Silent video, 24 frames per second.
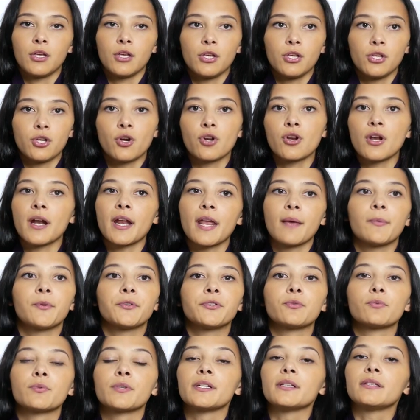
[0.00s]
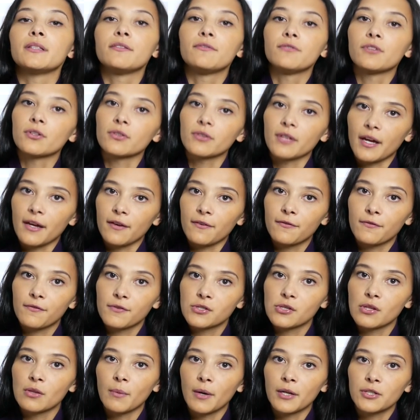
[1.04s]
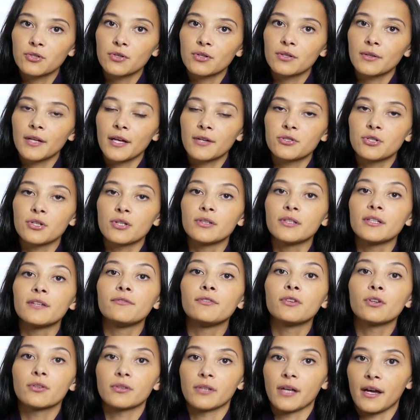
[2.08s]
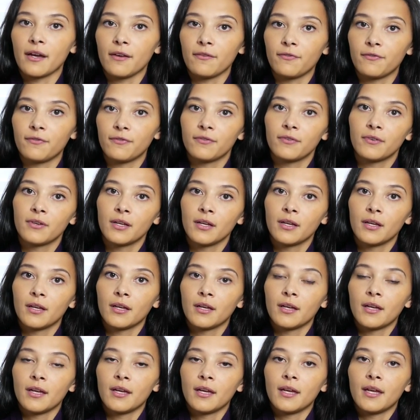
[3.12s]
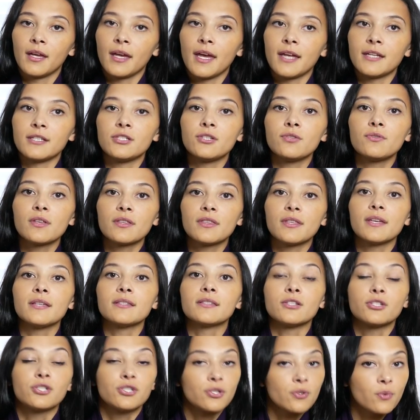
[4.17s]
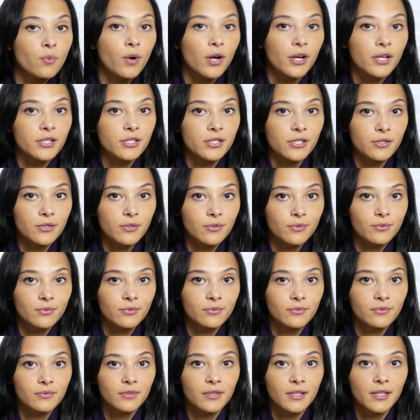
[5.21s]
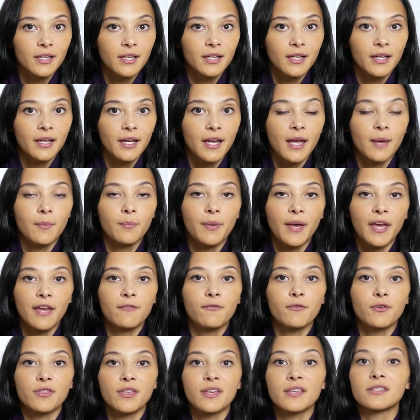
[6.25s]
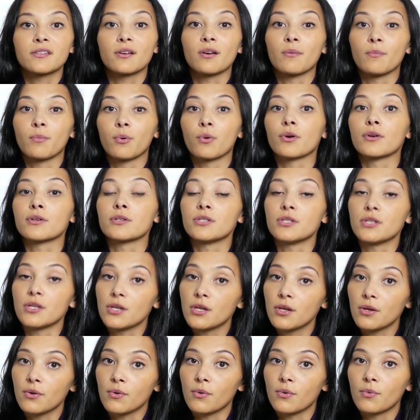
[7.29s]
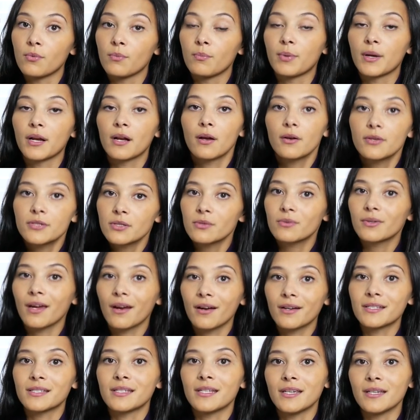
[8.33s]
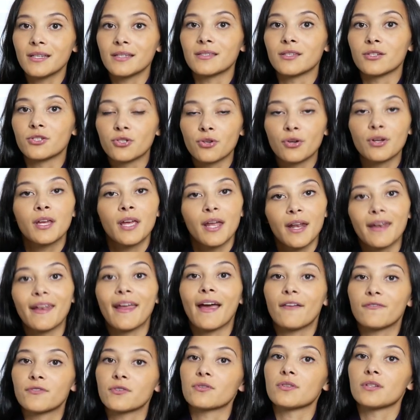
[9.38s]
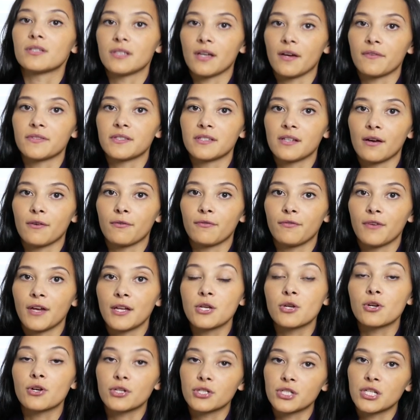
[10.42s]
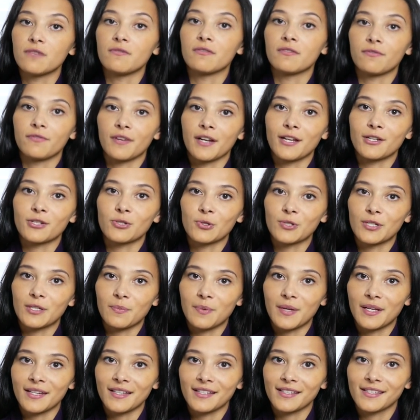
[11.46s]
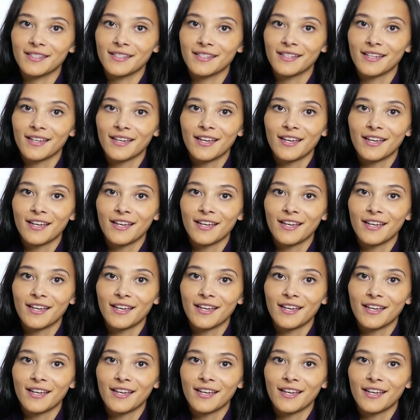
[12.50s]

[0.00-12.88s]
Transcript: you're not able to really live your life. So the mantra allows you to live your life and do the things that you want to do and pay for things that are important to you, but it also guarantees that you're getting after the tough stuff and you're achieving financial independence.